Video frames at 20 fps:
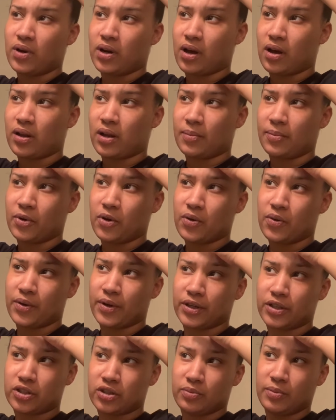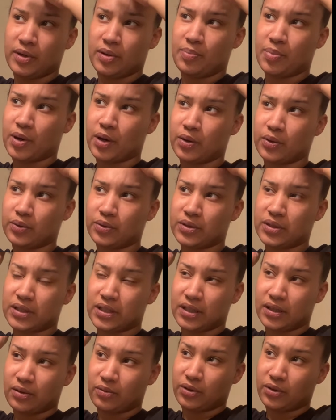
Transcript: all I'm going to be posting,